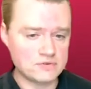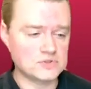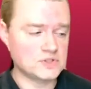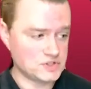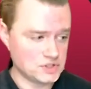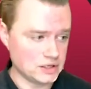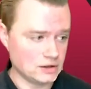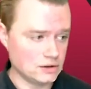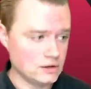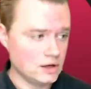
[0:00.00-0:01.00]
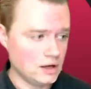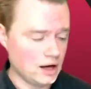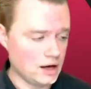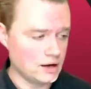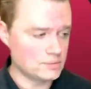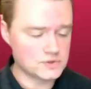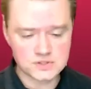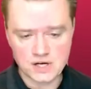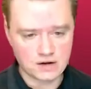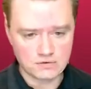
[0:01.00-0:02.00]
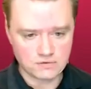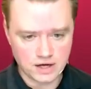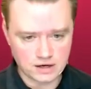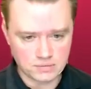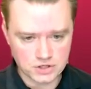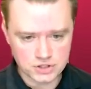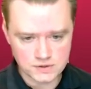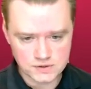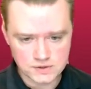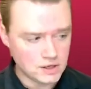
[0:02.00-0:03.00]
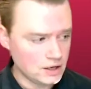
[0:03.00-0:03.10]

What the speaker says: still set of animations.